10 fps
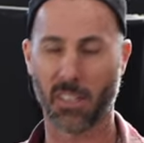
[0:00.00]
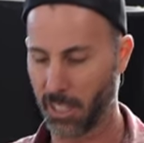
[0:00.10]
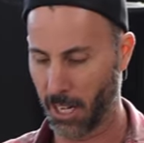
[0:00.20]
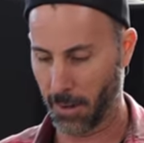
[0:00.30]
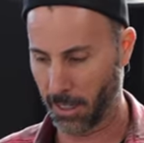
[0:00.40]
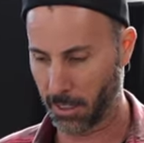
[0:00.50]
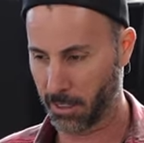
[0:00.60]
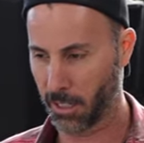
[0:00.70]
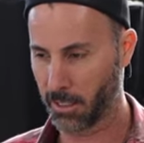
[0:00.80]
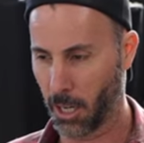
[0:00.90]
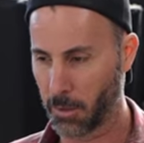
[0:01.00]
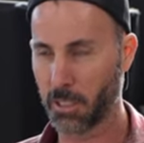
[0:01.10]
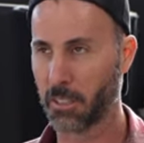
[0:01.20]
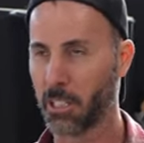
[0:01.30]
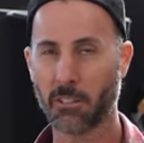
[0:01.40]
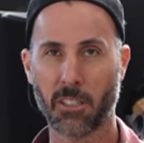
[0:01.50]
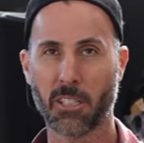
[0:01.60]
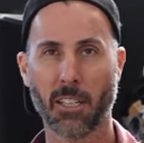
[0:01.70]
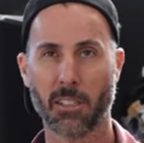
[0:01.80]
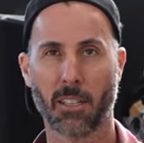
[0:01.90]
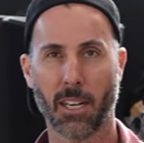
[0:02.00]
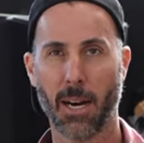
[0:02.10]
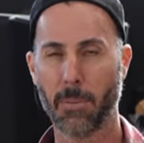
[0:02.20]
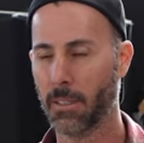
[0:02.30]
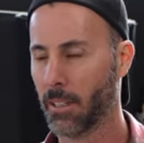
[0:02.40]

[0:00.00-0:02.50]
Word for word: clean up under the seats. I was considering changing the carpet.